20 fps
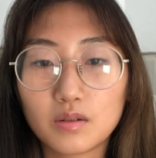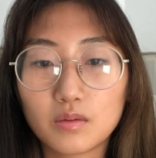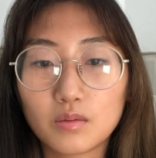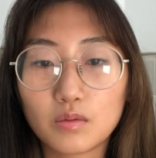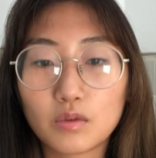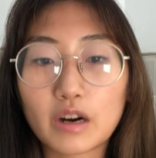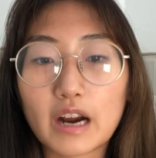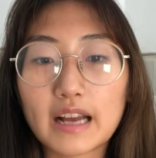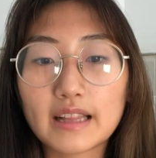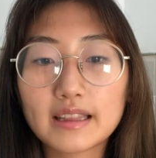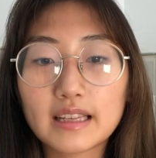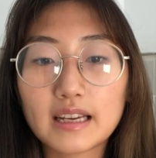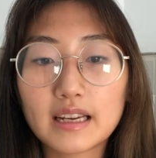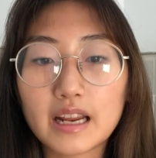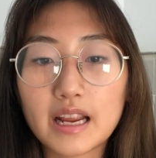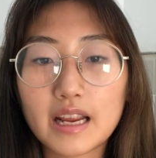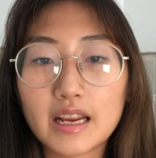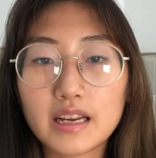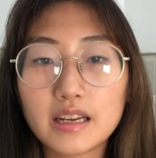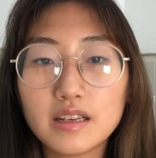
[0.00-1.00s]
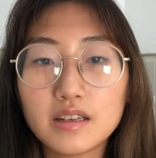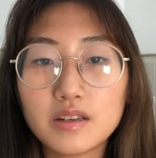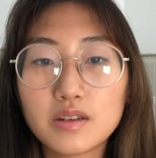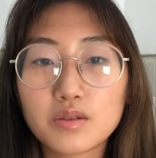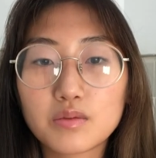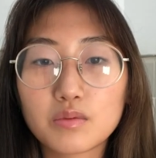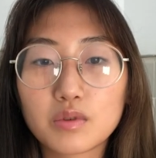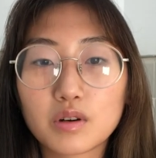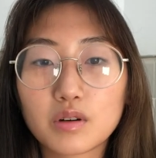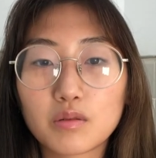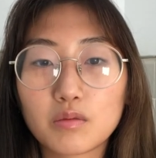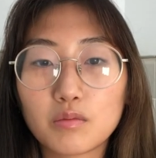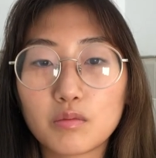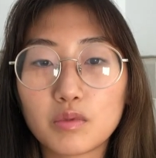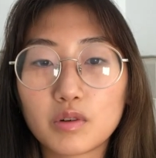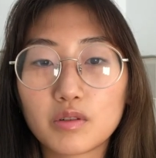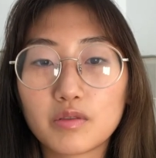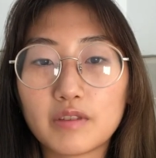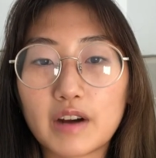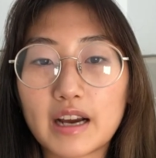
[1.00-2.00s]
we're at that age where
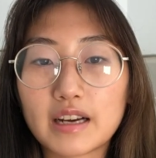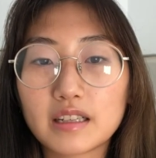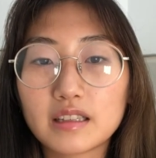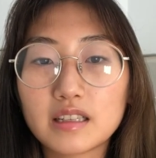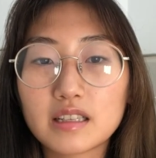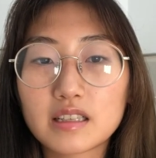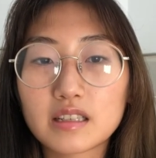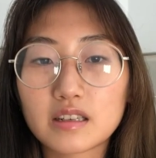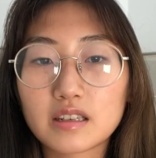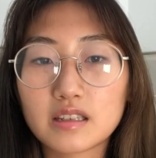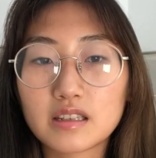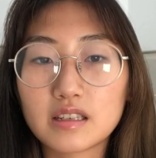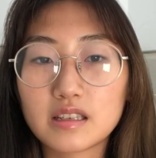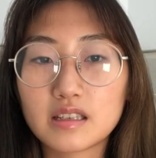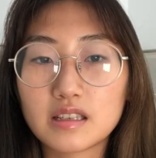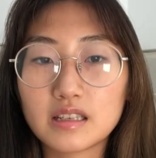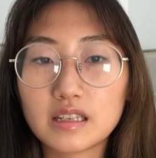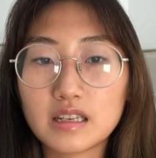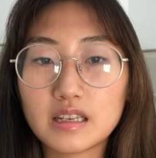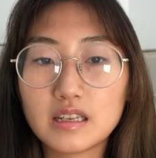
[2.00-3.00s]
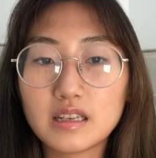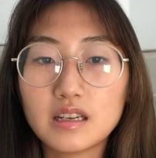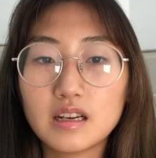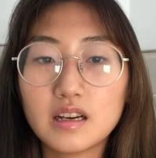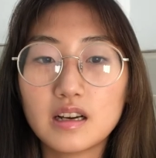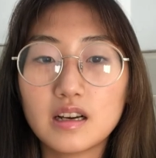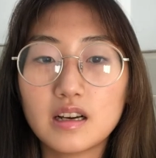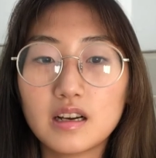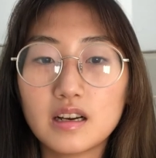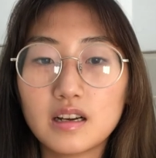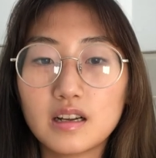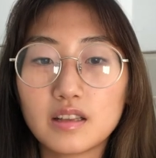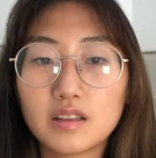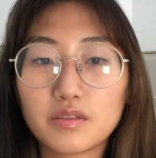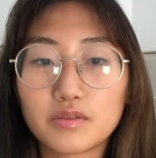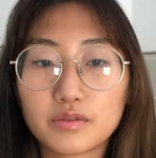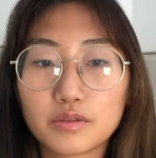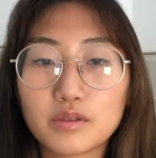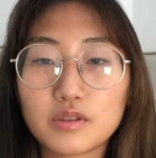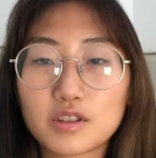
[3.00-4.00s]
we're finally starting to see the
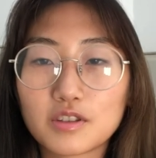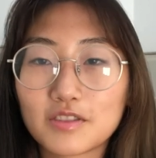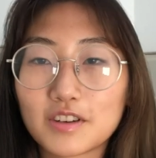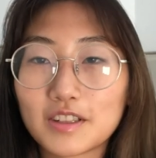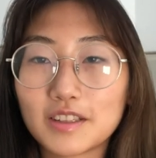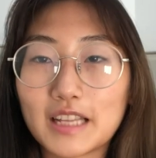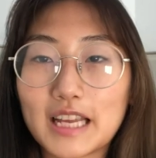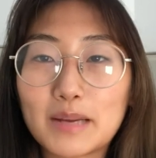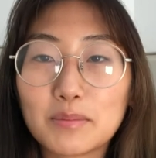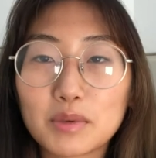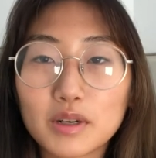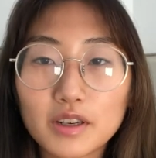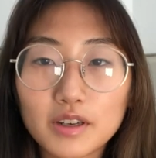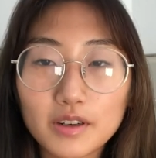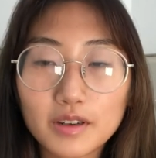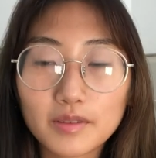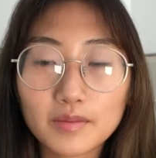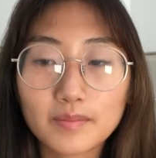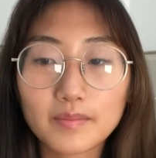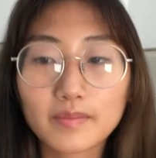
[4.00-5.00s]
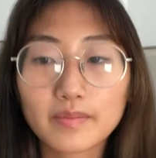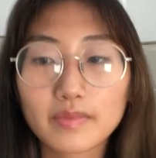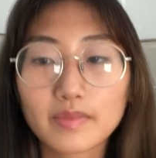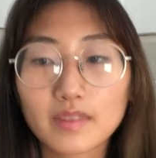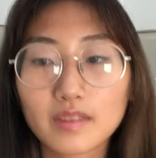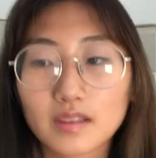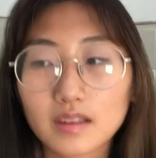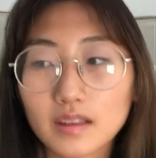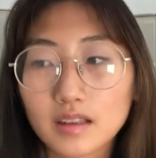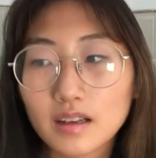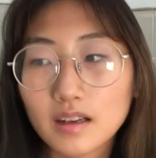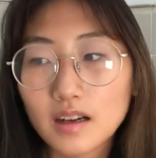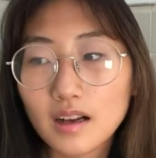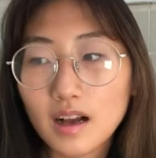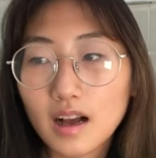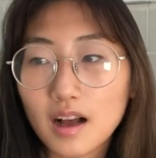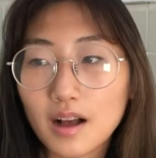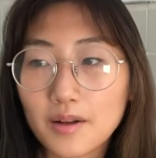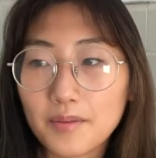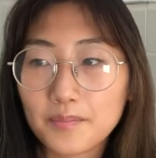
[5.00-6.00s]
fruits of our labor,
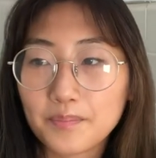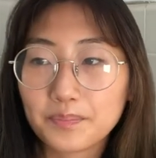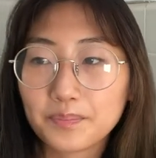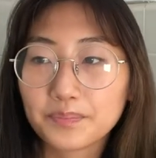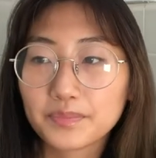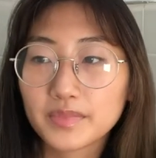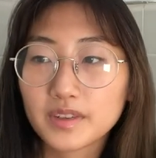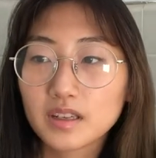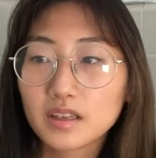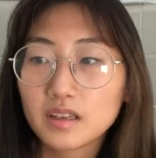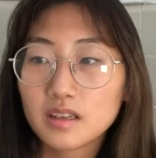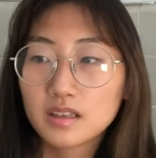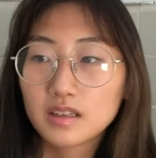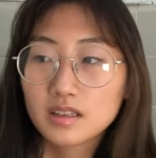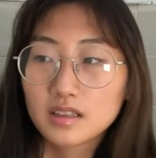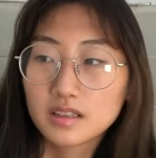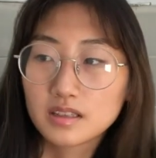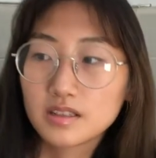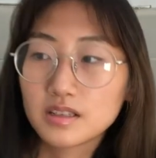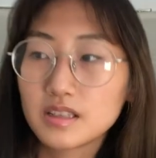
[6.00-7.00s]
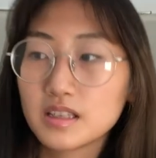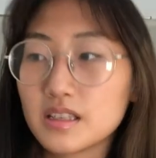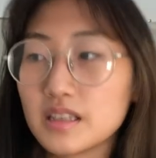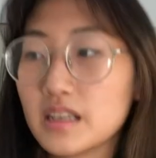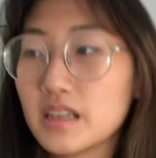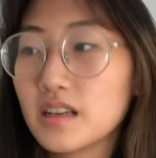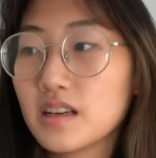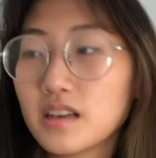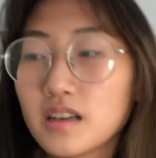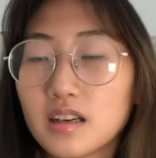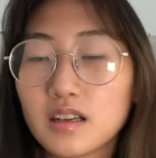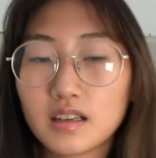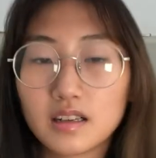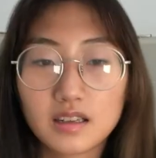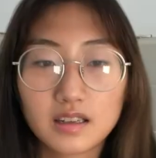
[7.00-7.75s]
um, to see